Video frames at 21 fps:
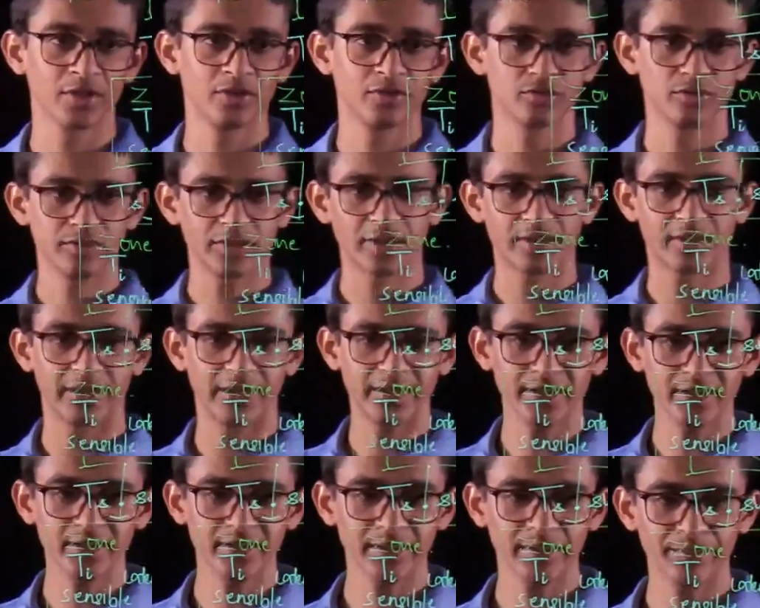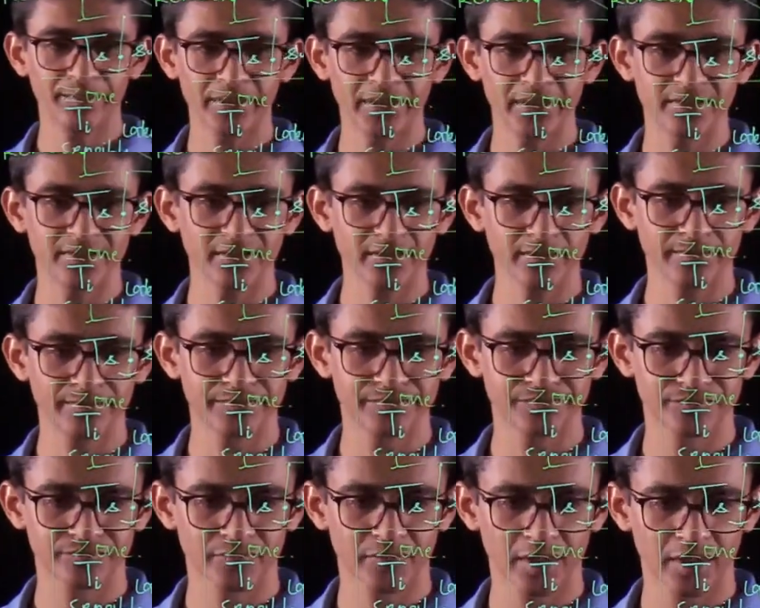So the return temperature
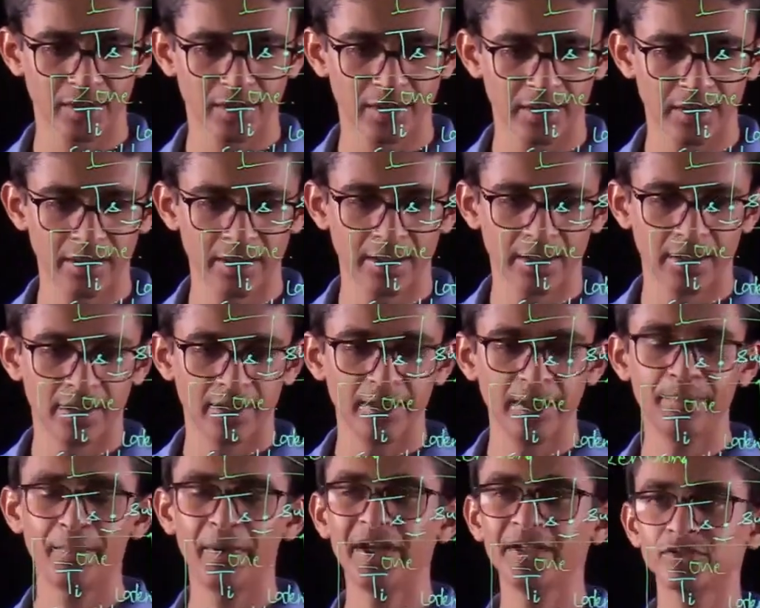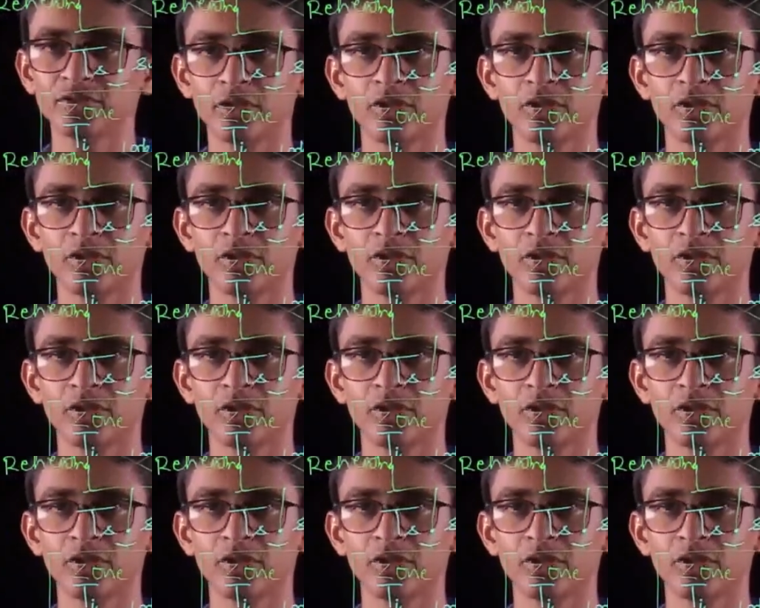depends